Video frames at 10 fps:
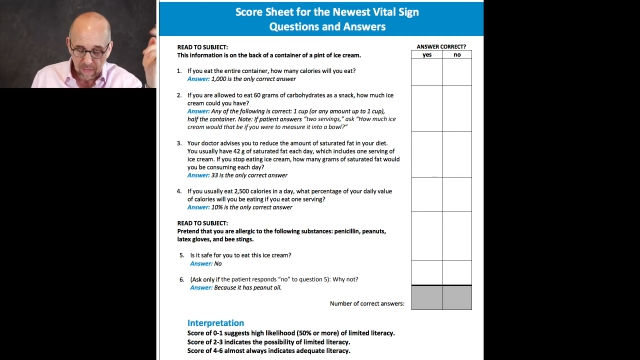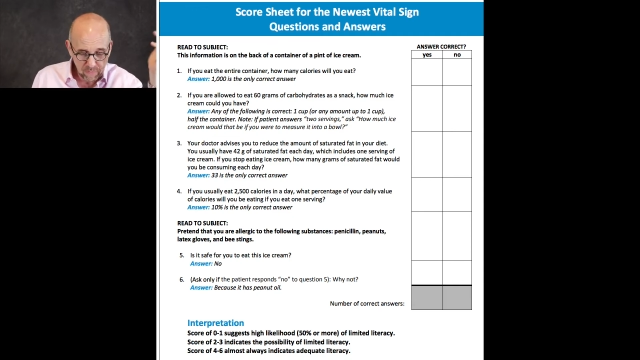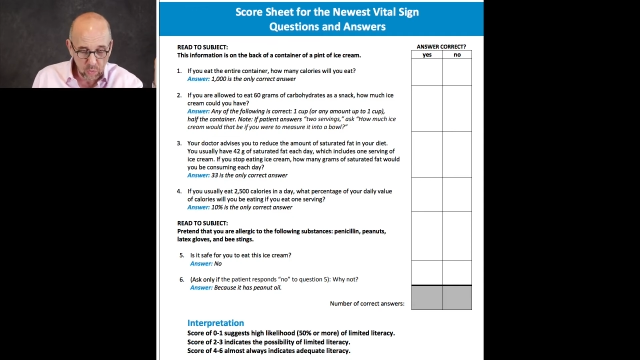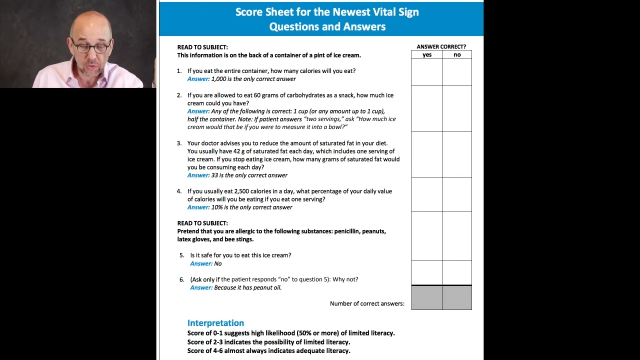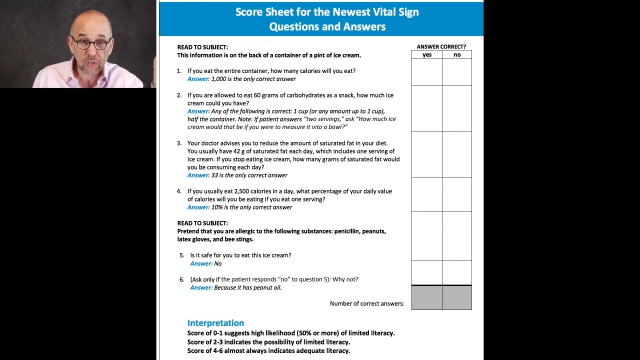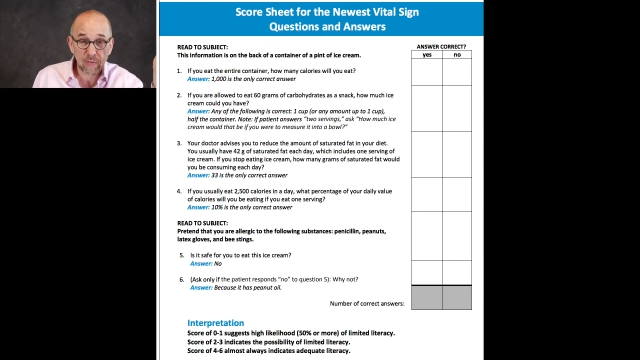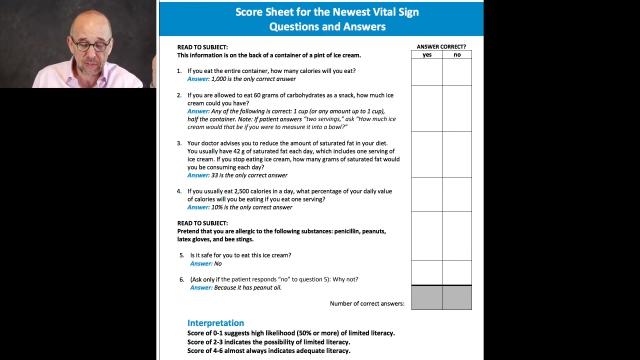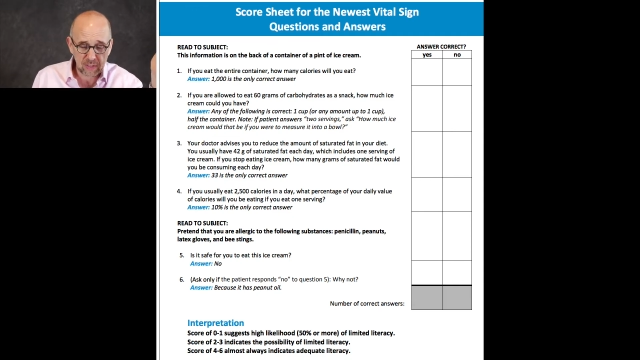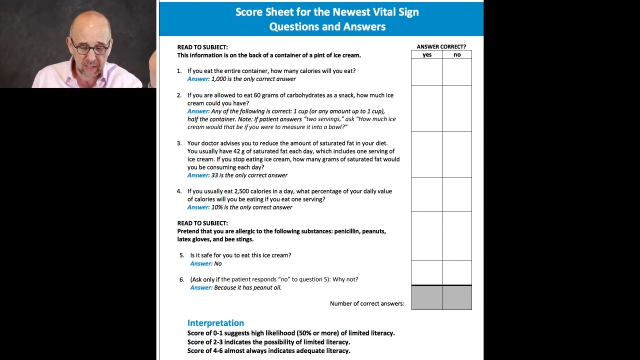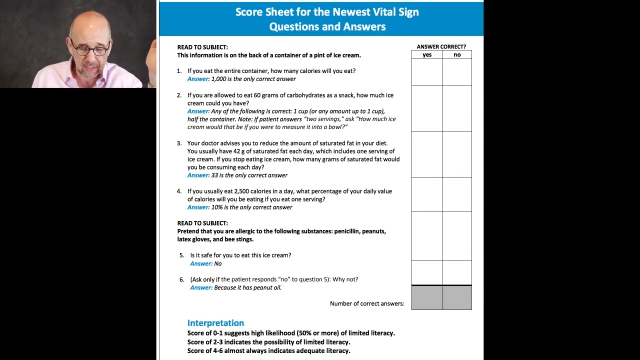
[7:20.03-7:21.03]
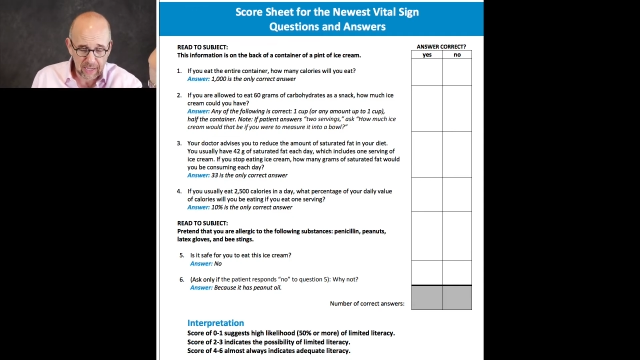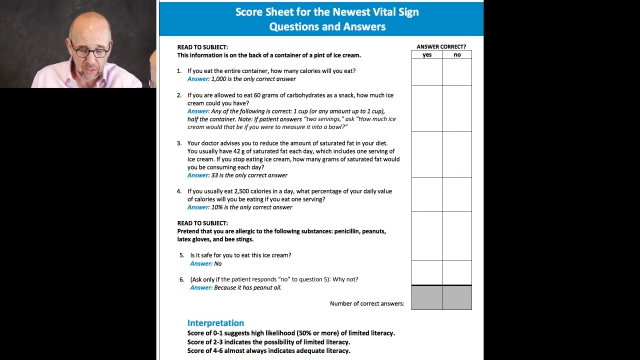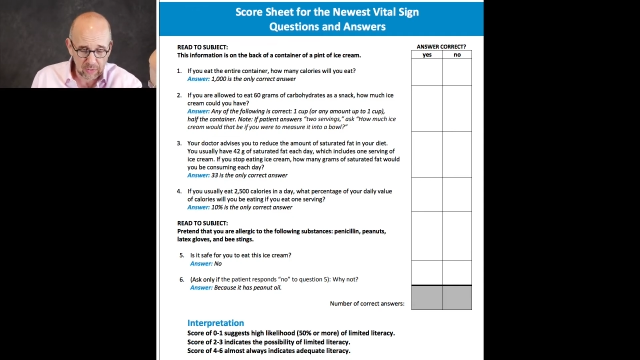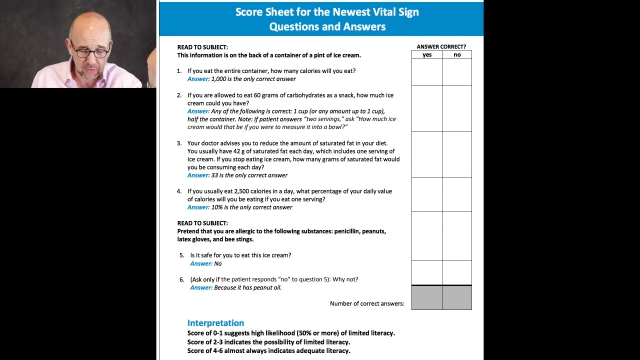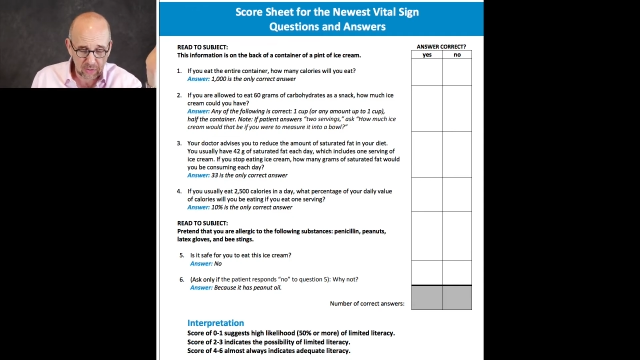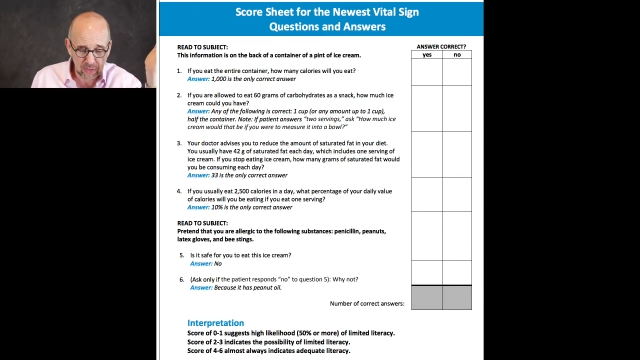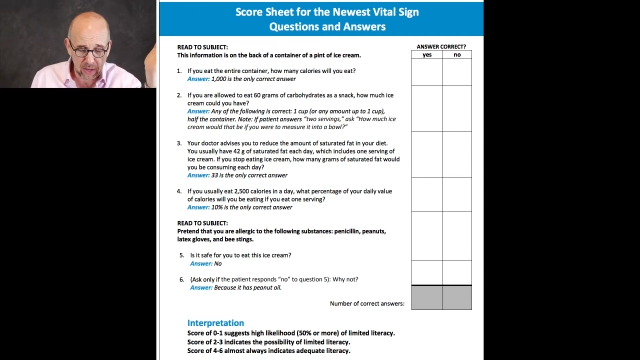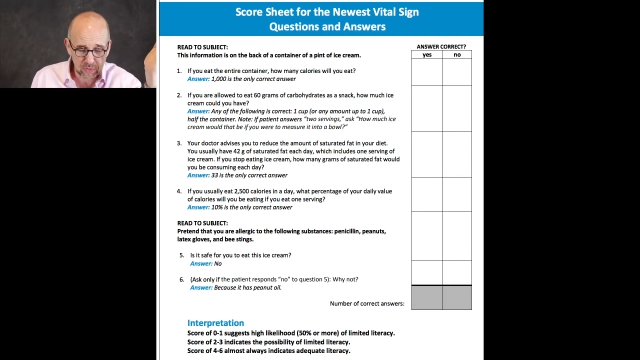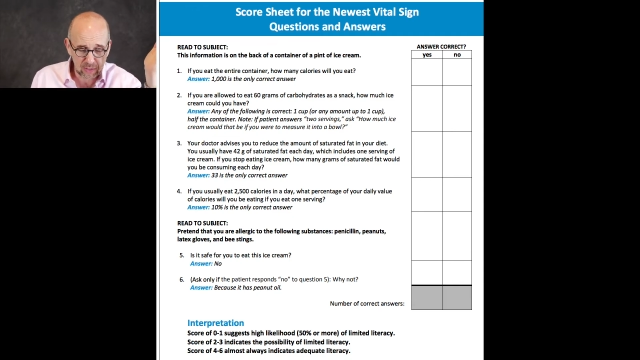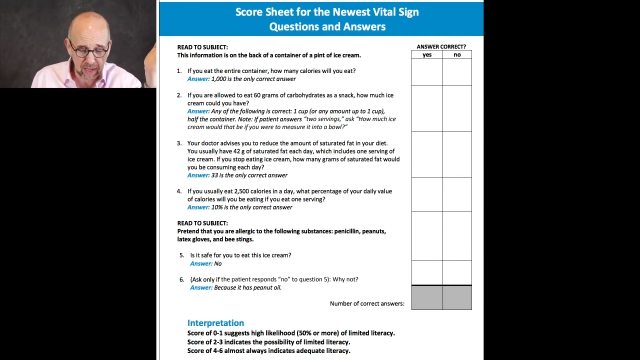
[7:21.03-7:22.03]
Four servings in a container, that's
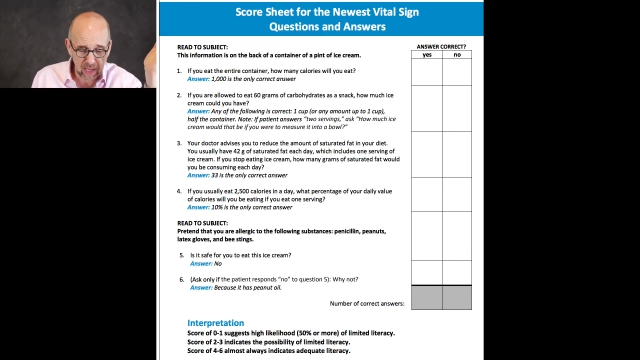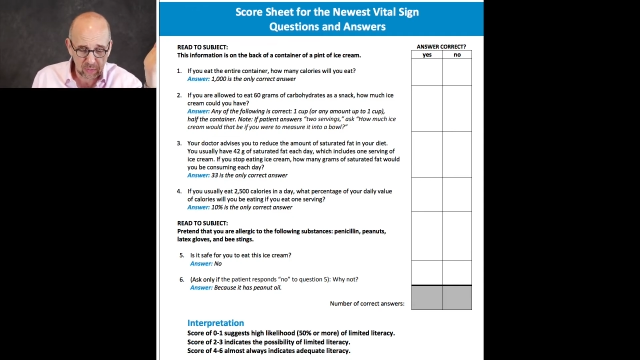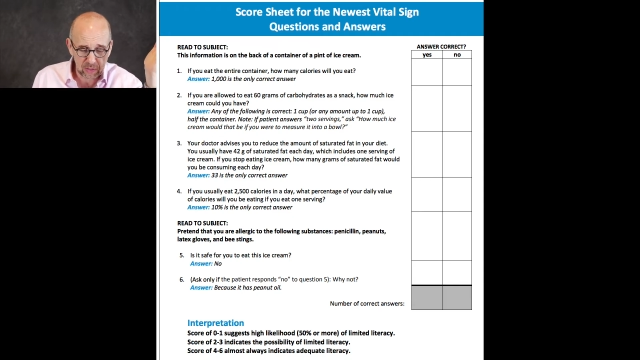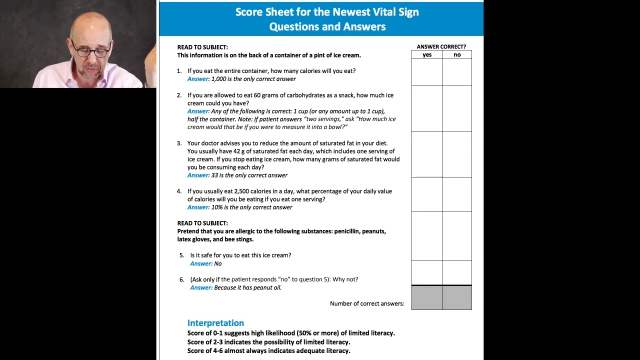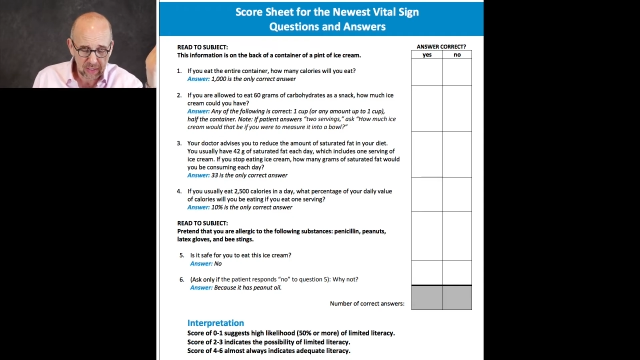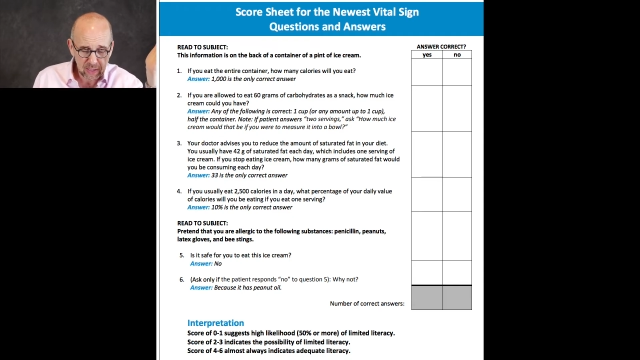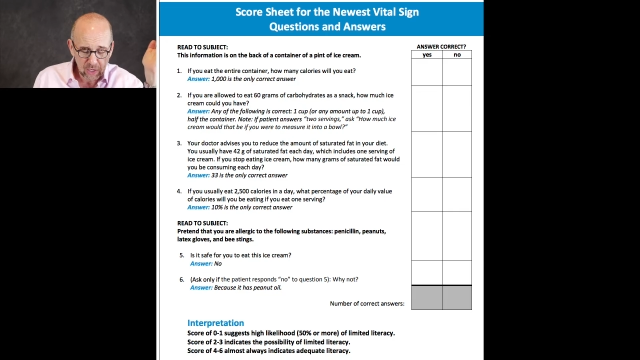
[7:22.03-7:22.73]
1,000 calories.